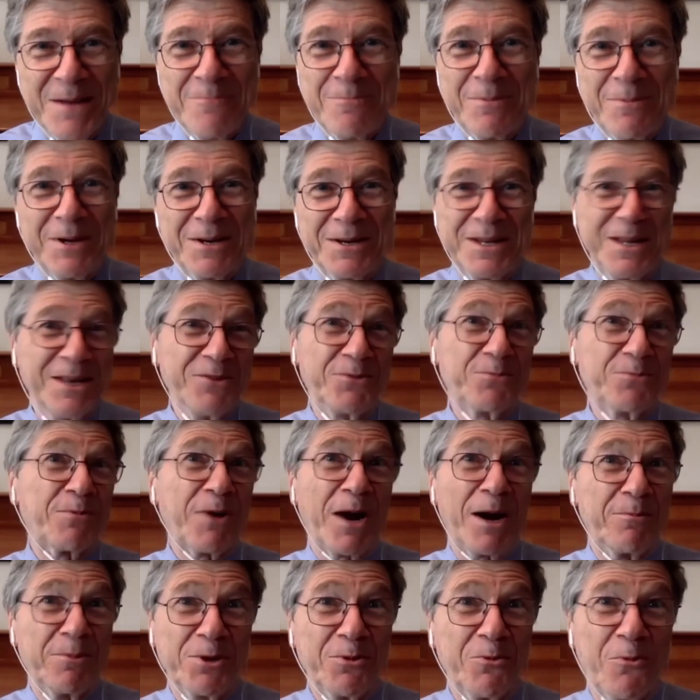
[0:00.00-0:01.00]
but he's
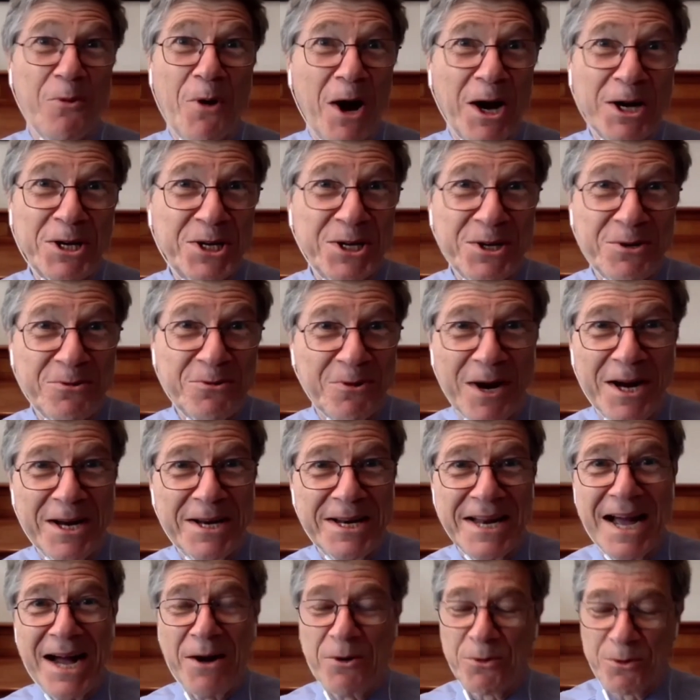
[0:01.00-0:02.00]
probably watching right
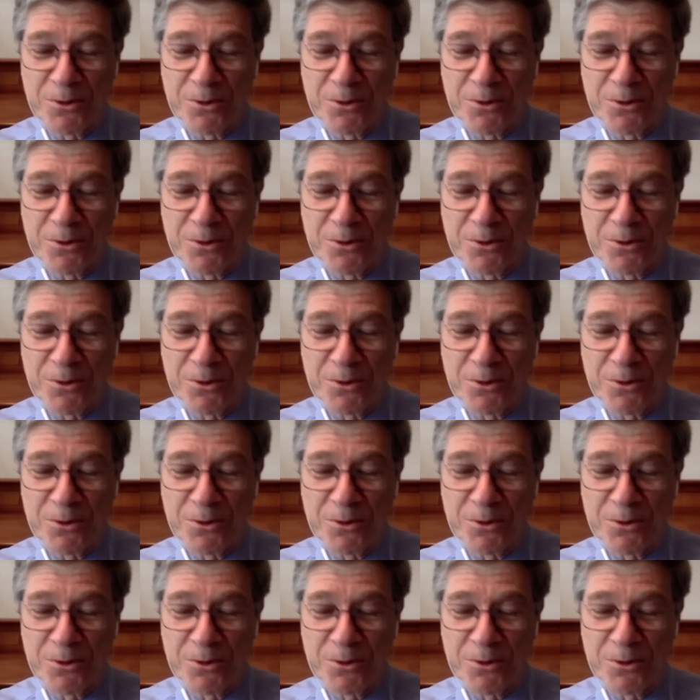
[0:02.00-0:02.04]
now,